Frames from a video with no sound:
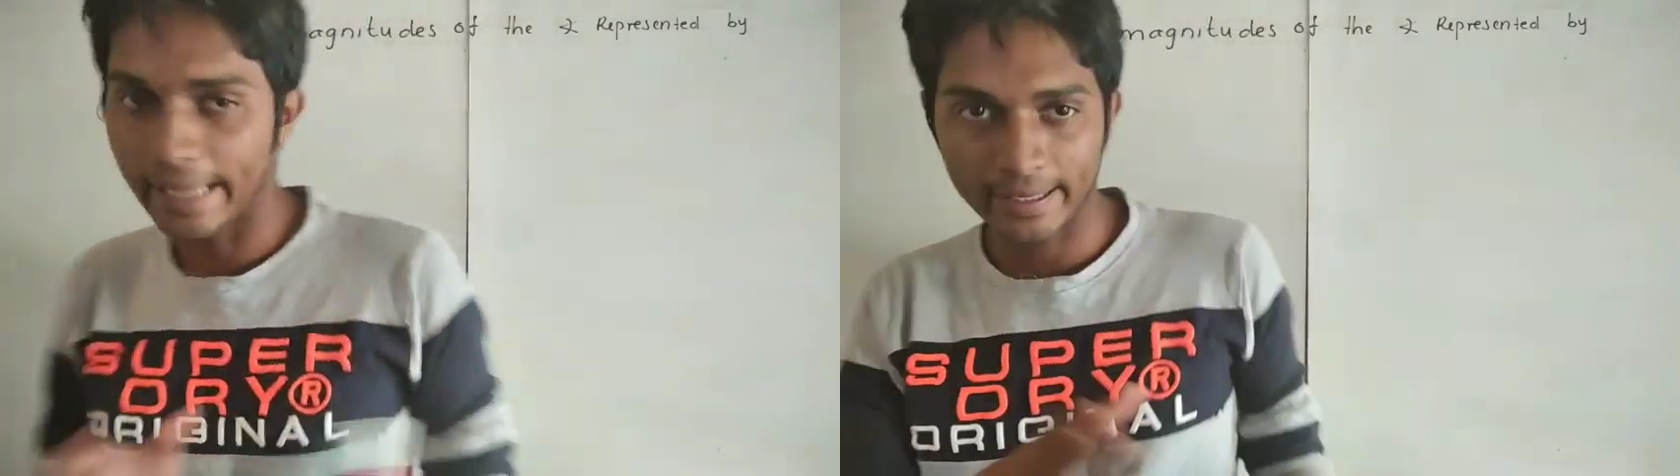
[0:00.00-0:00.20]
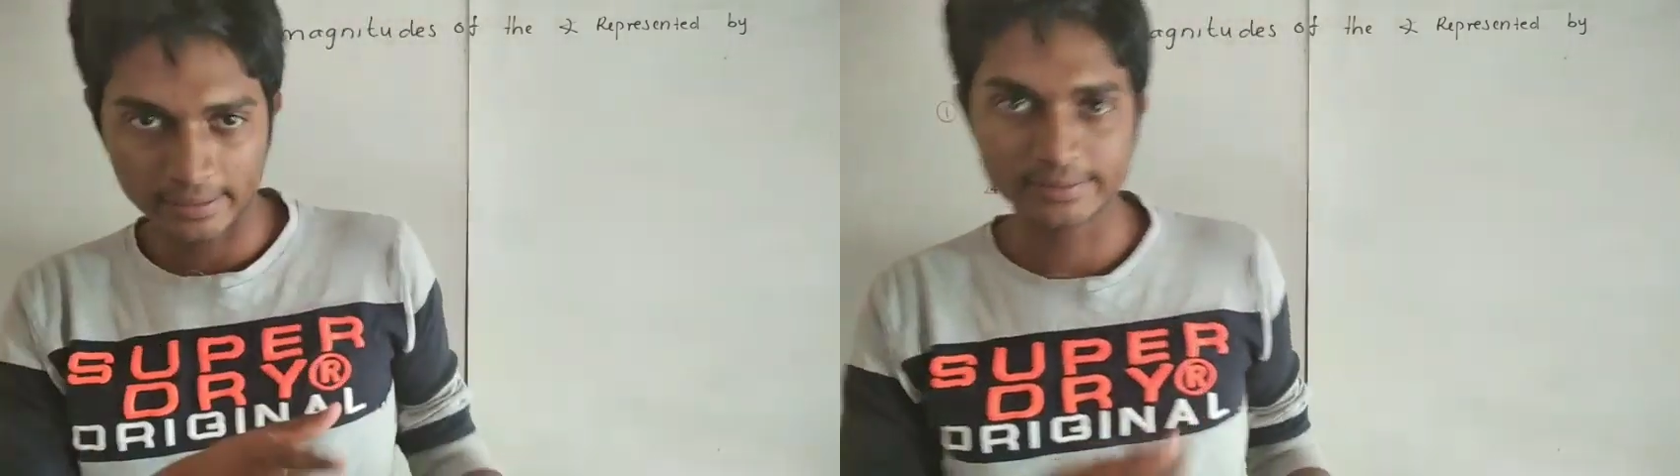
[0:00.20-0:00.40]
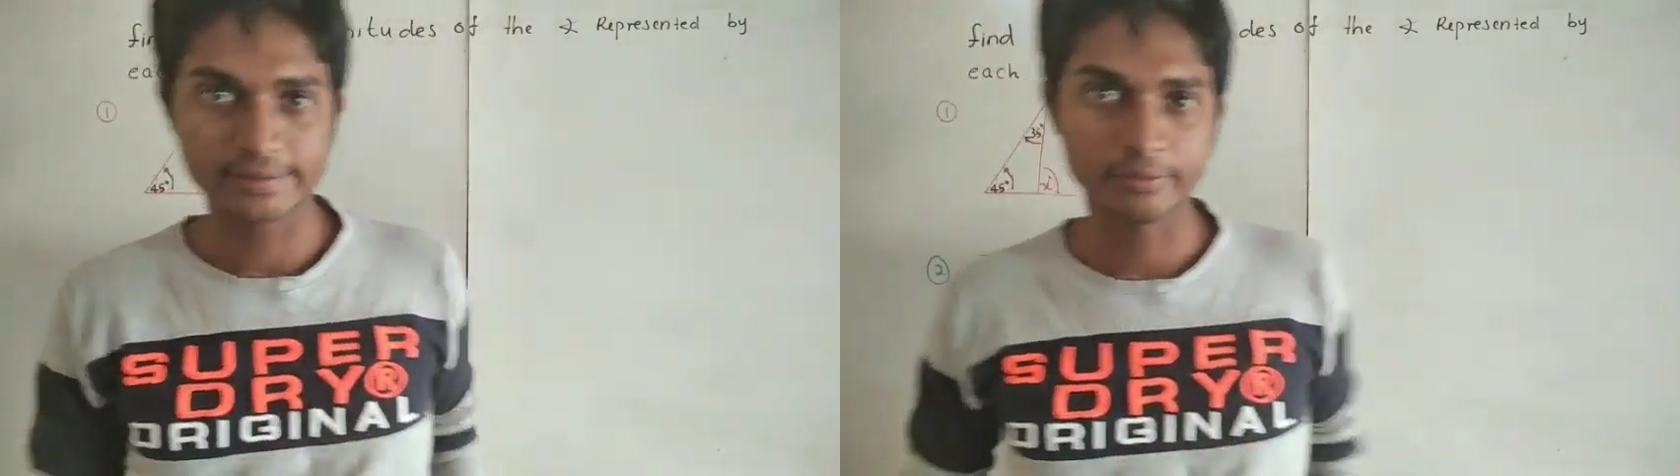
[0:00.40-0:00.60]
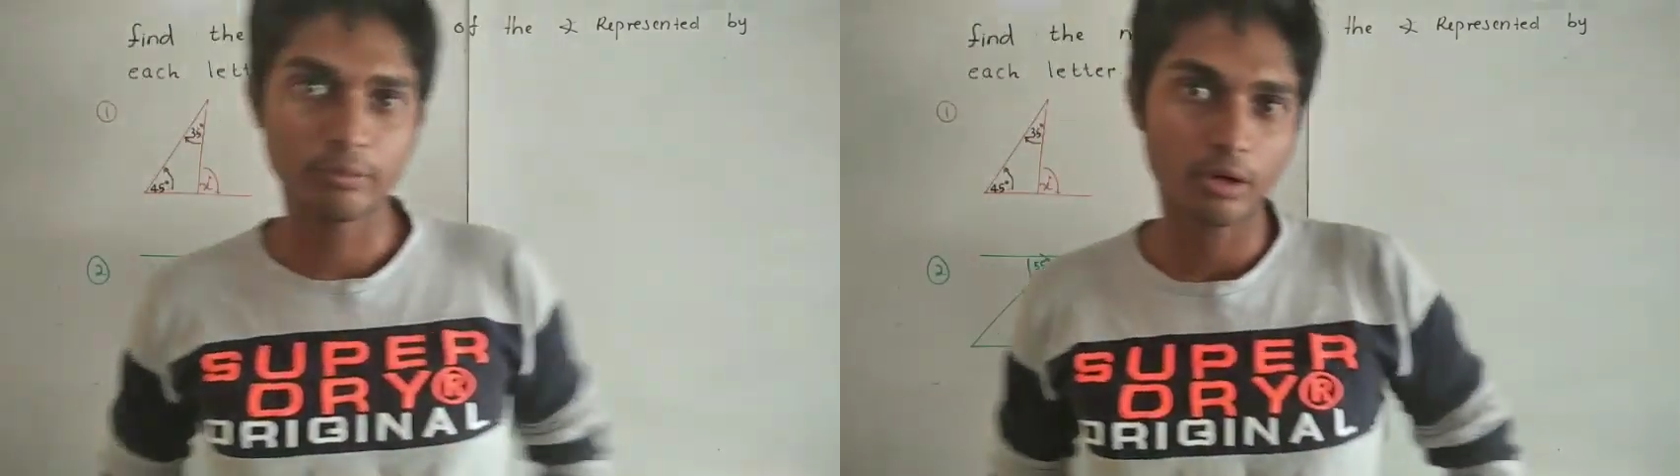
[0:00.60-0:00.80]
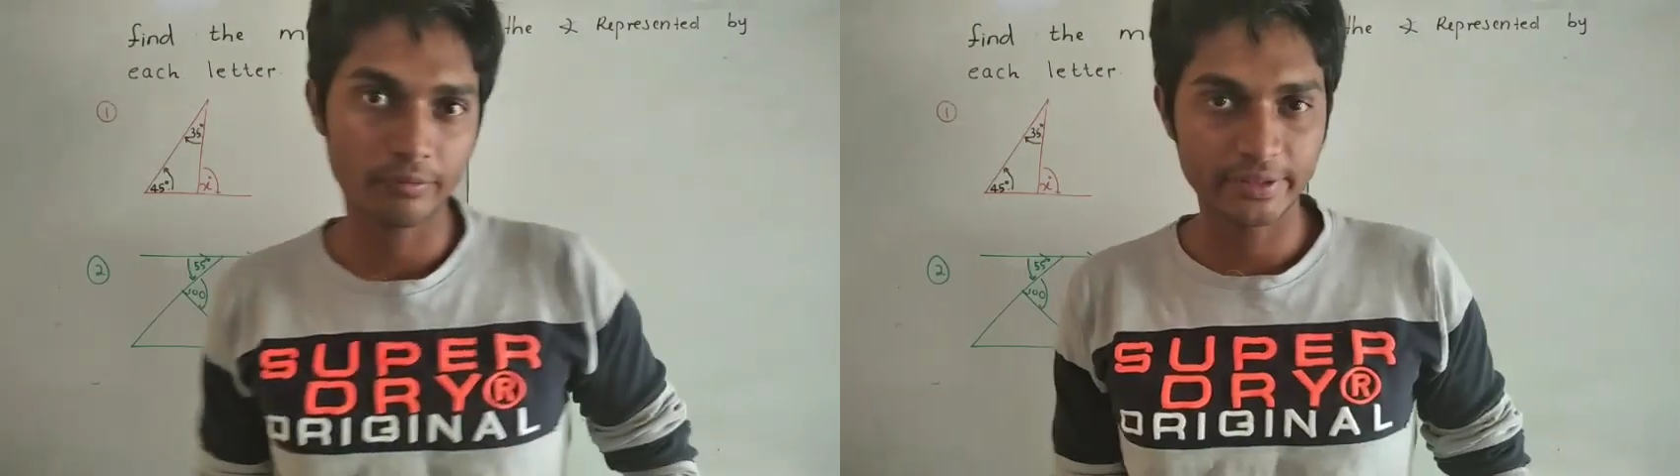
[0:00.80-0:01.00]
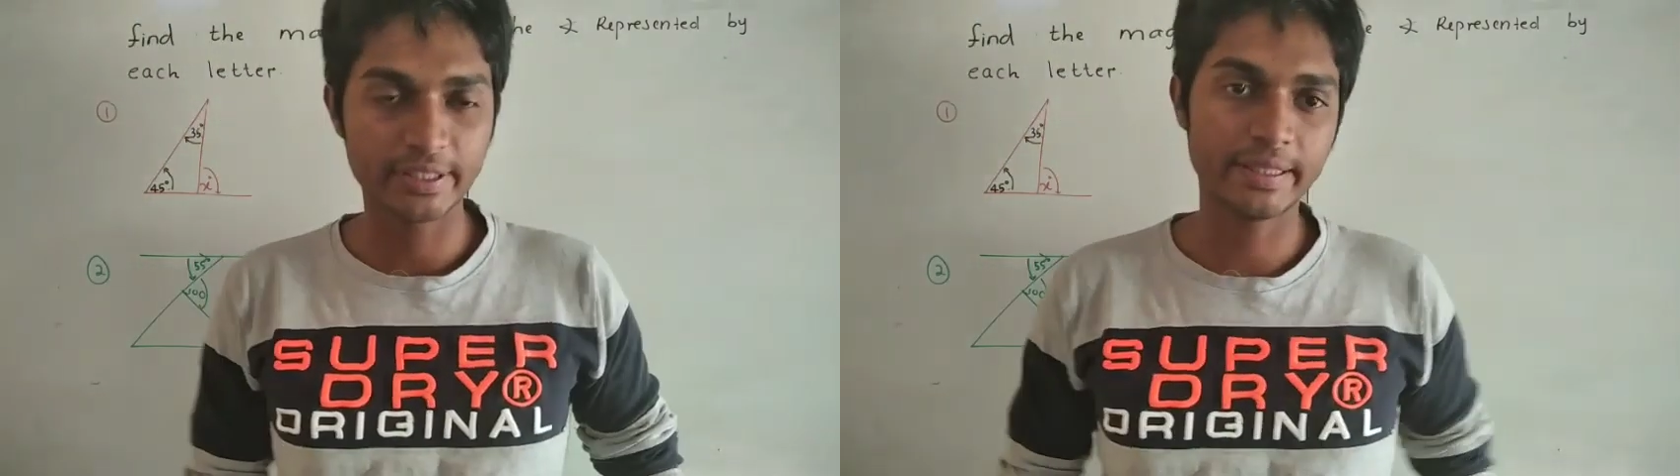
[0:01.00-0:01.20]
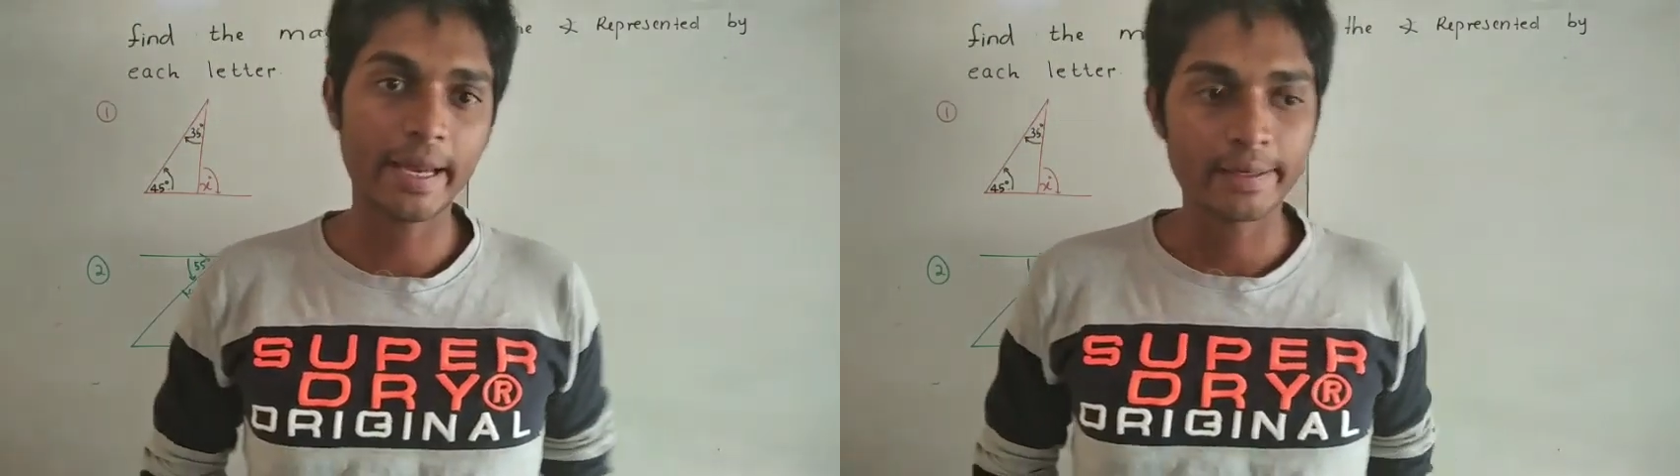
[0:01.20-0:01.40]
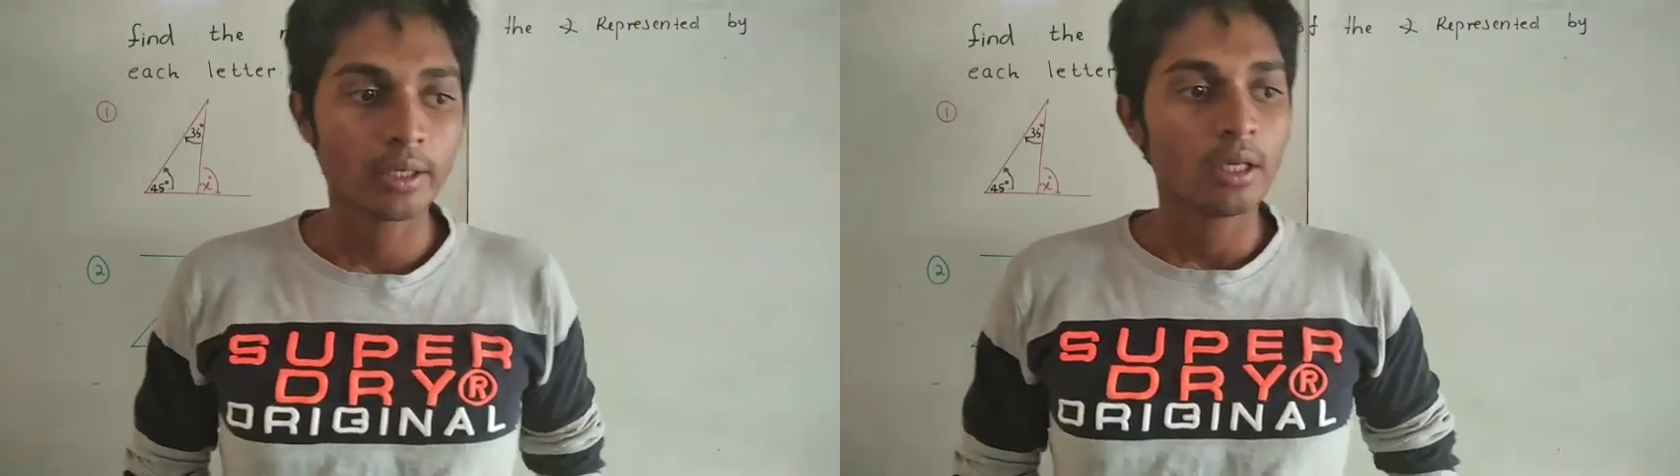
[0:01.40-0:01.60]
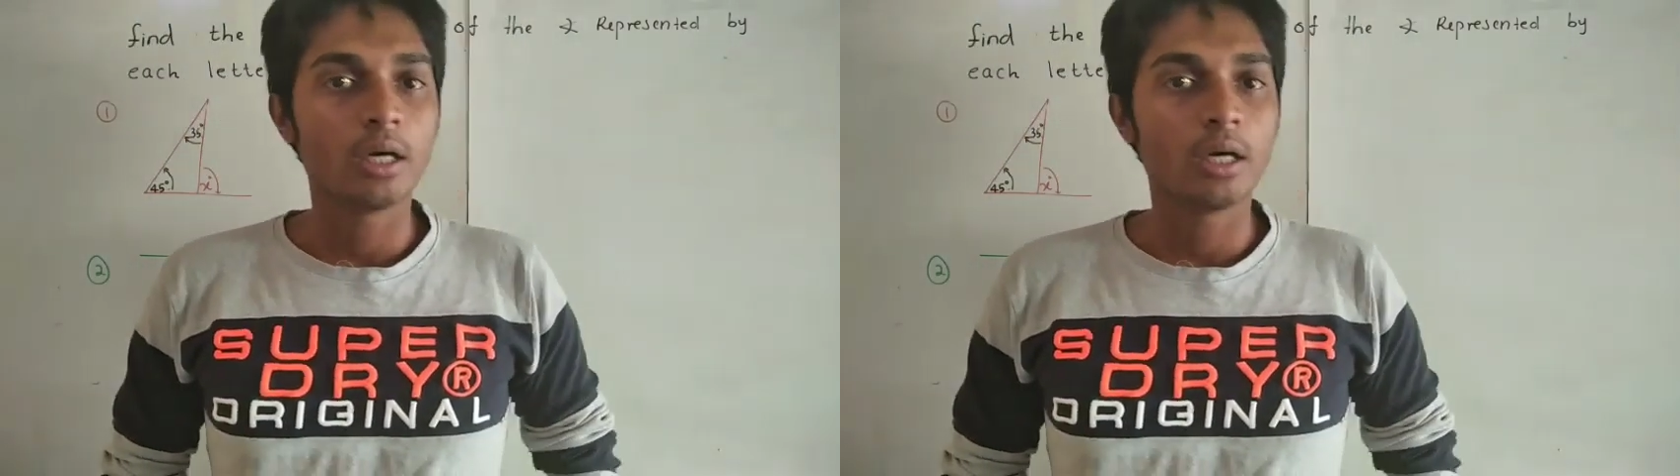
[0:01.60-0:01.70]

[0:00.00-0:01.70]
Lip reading: angles involved within that.